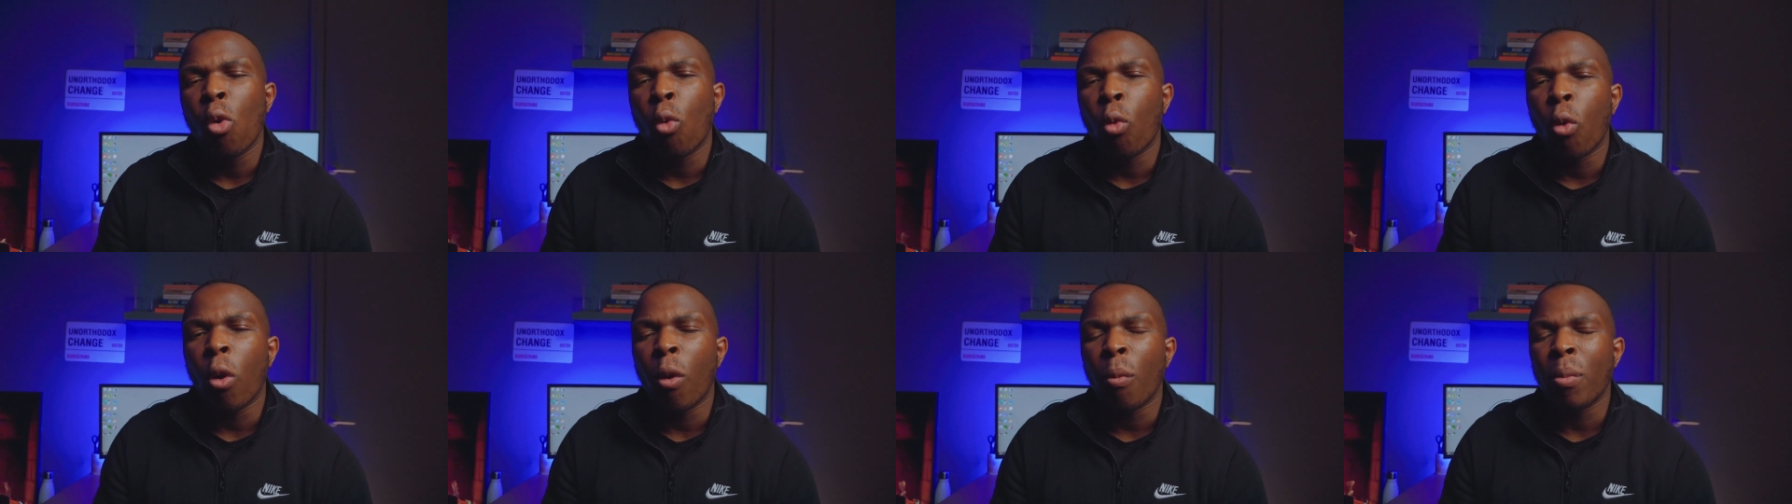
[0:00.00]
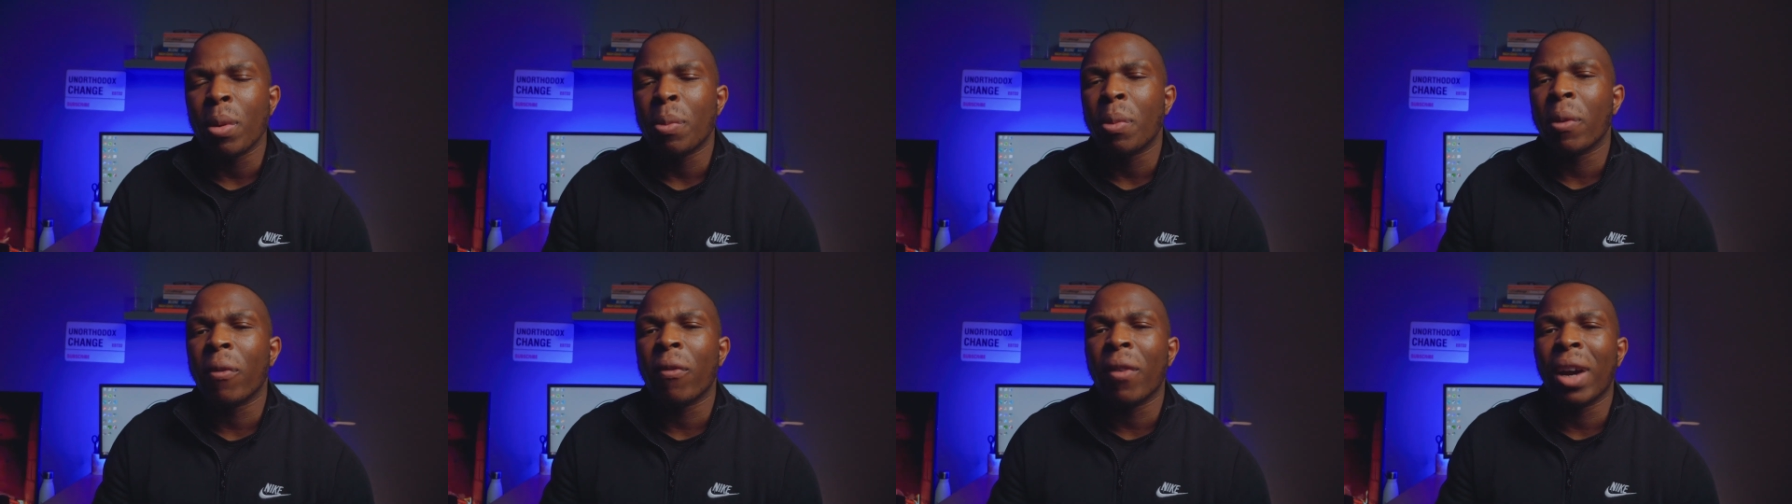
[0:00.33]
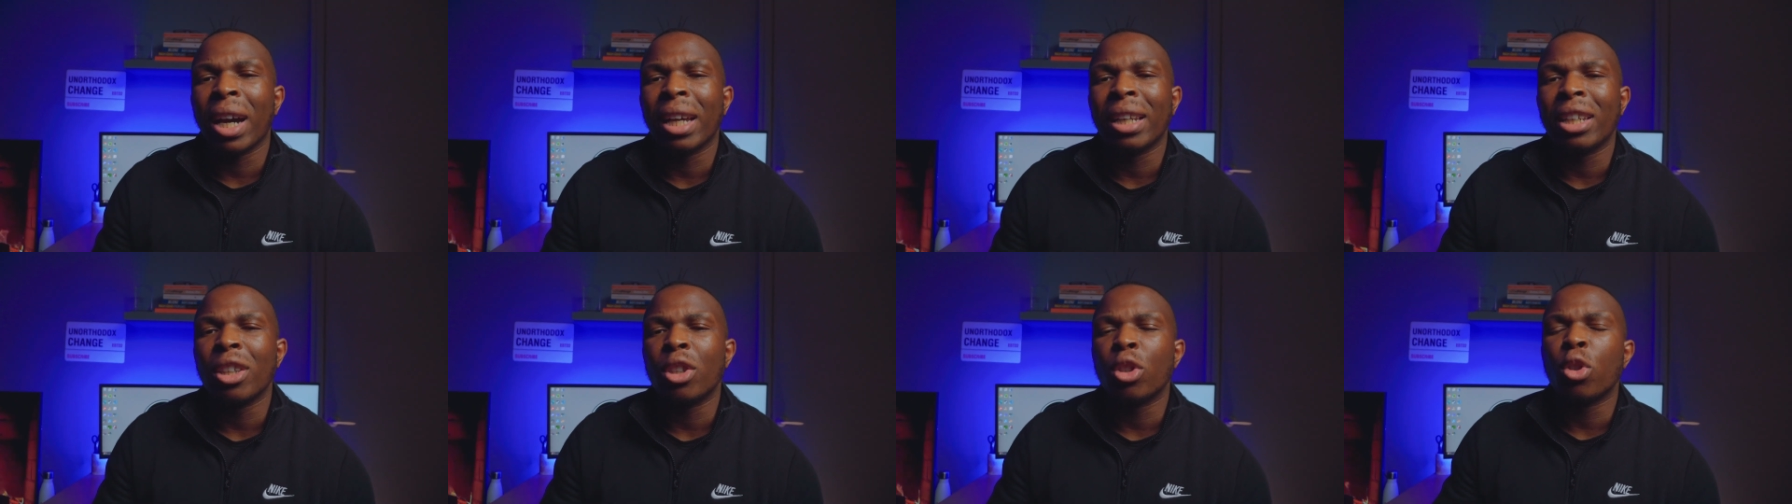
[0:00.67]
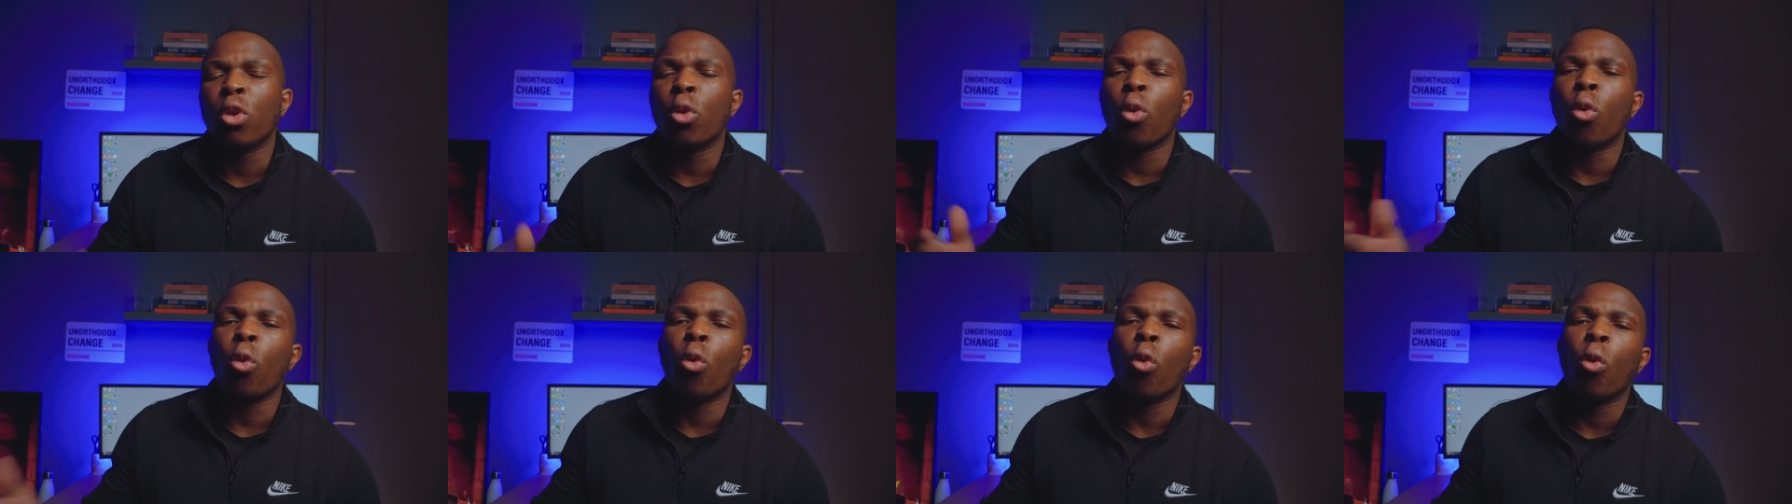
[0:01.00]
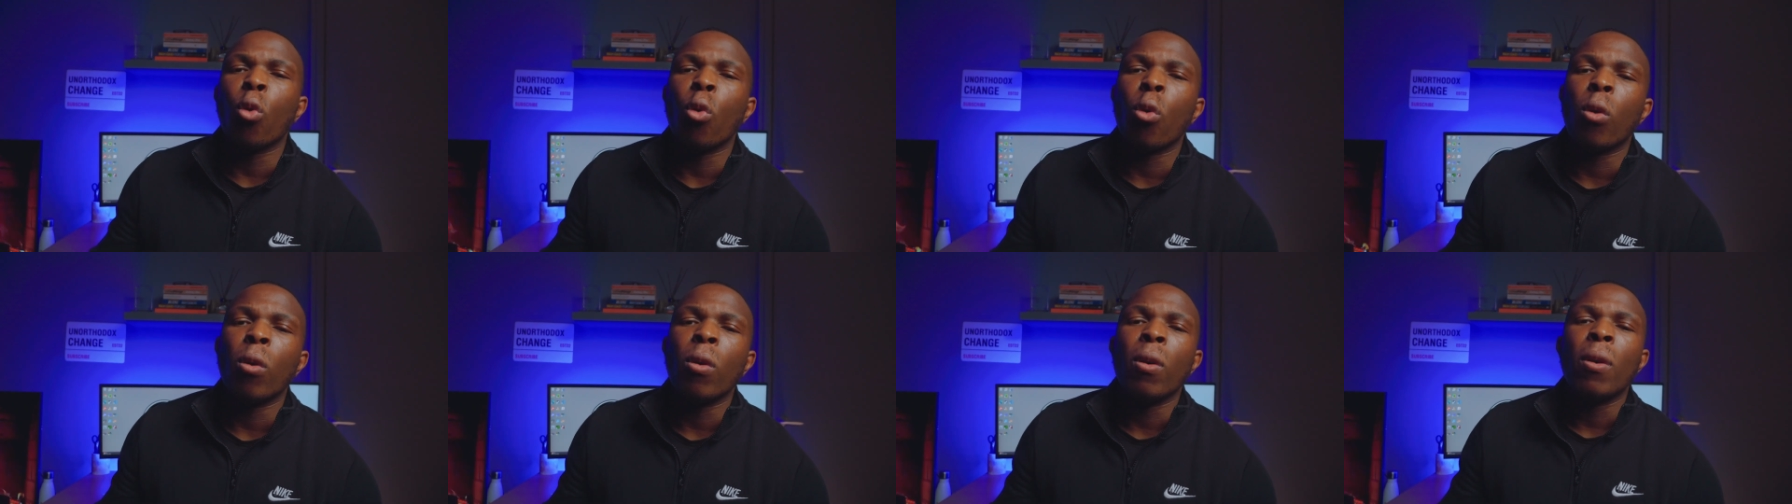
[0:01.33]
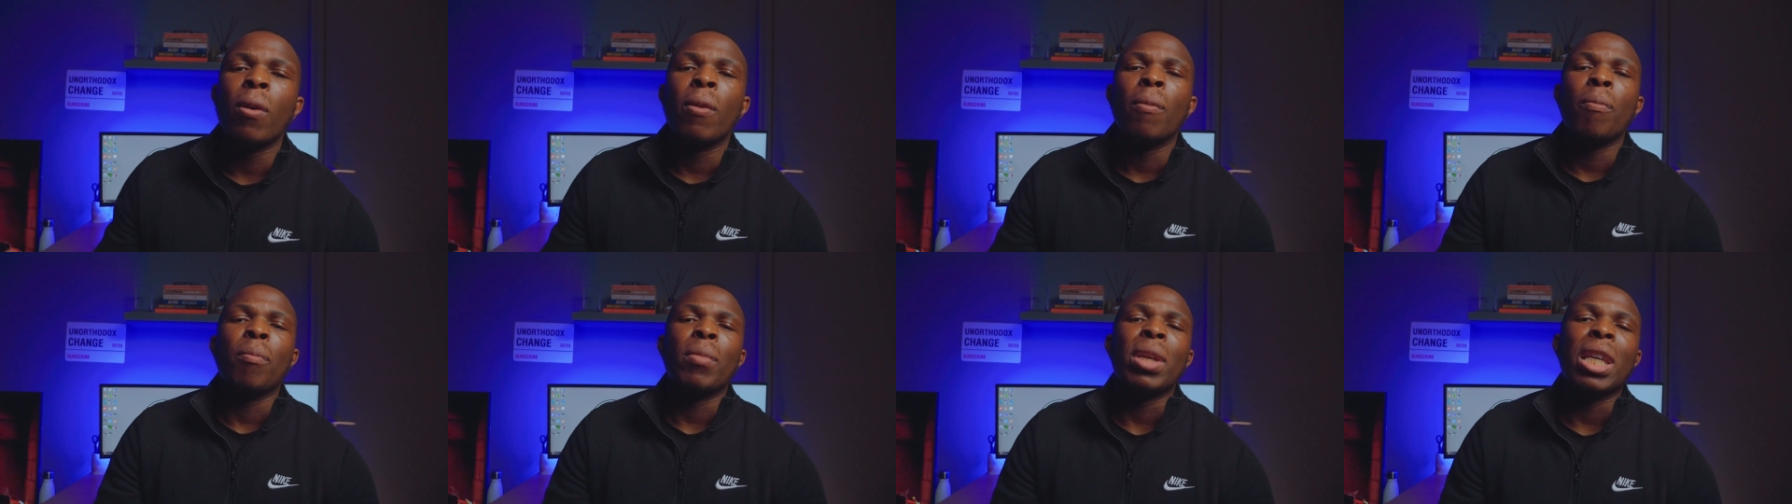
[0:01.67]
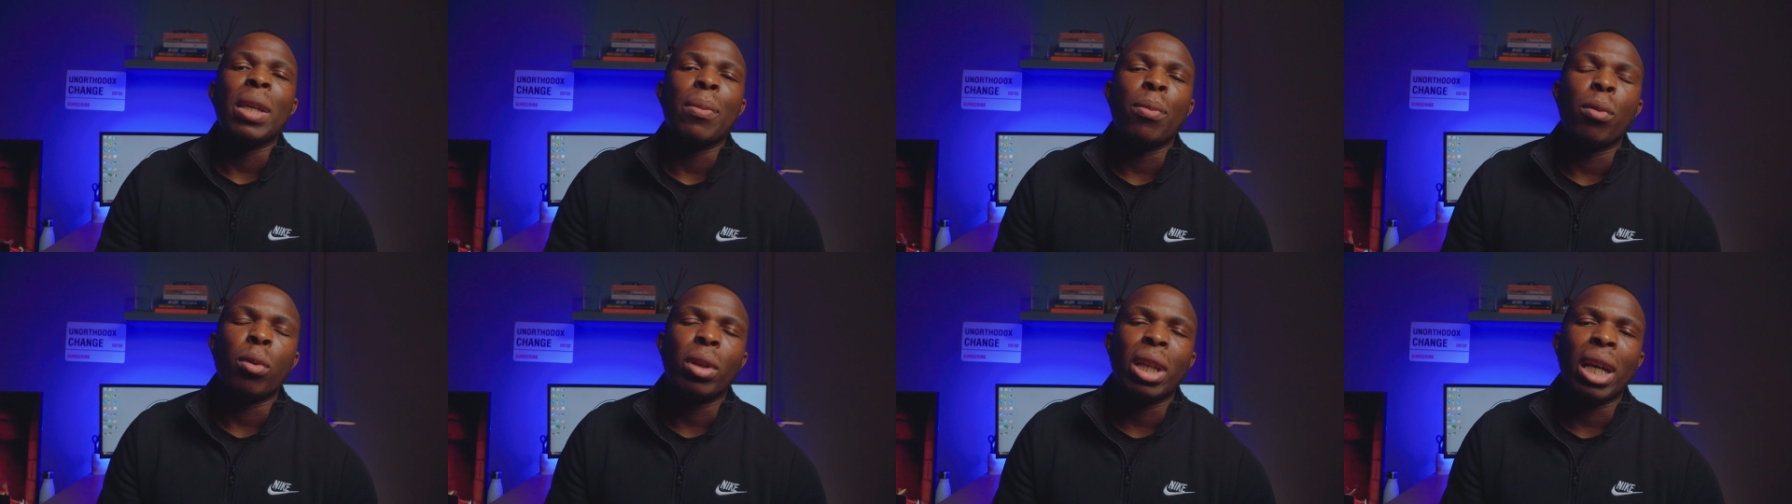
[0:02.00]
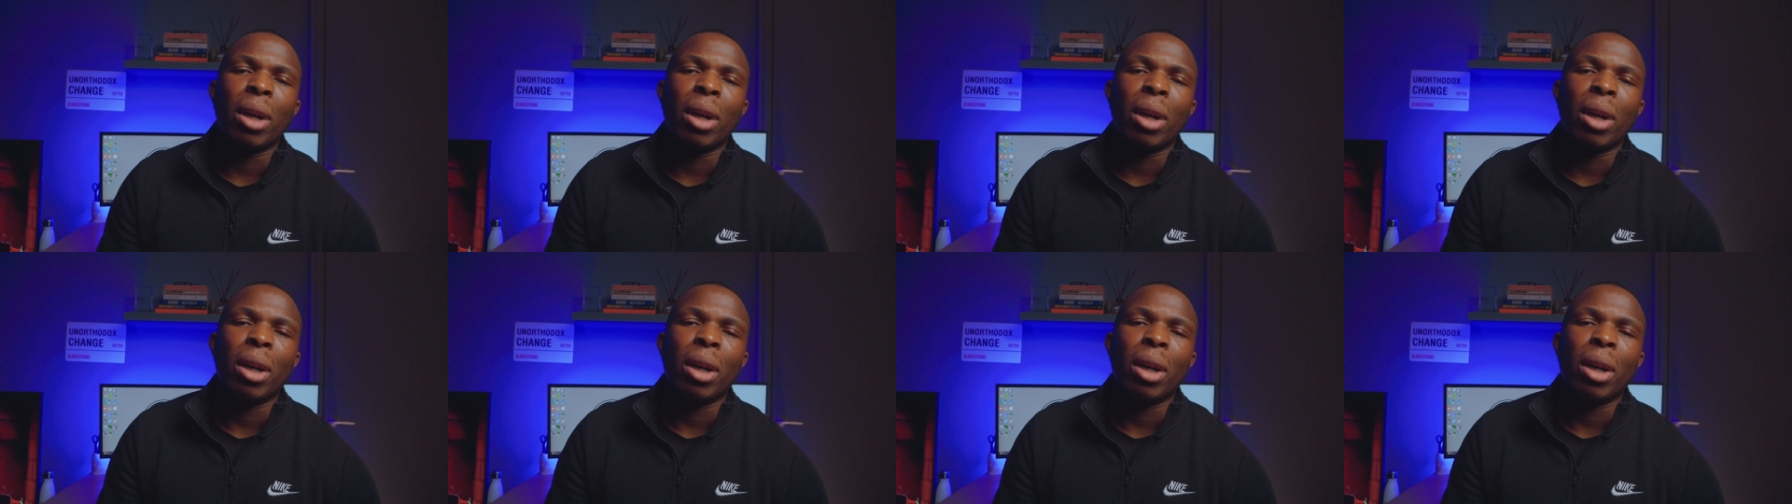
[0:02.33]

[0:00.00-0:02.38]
won't be provided to all people